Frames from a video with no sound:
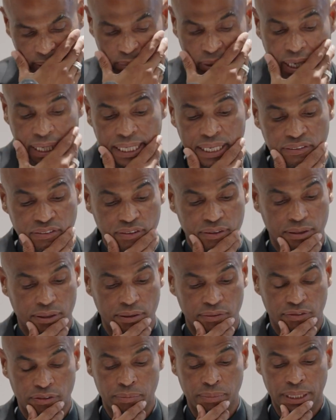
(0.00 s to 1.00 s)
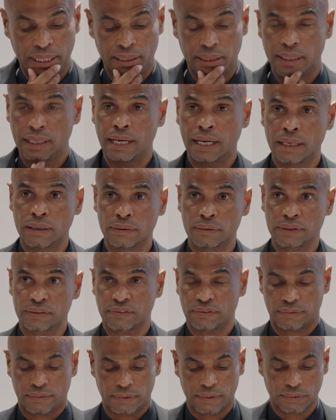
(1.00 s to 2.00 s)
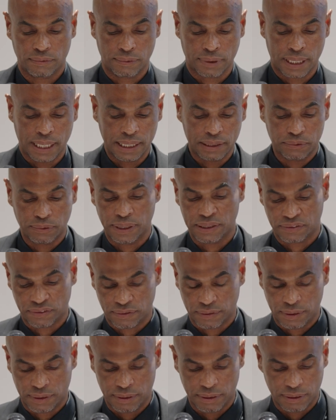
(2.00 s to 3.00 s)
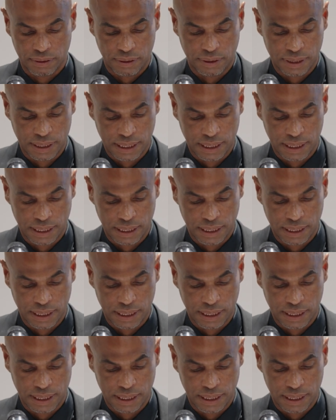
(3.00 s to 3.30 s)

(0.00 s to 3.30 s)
But I guess for me, what I question,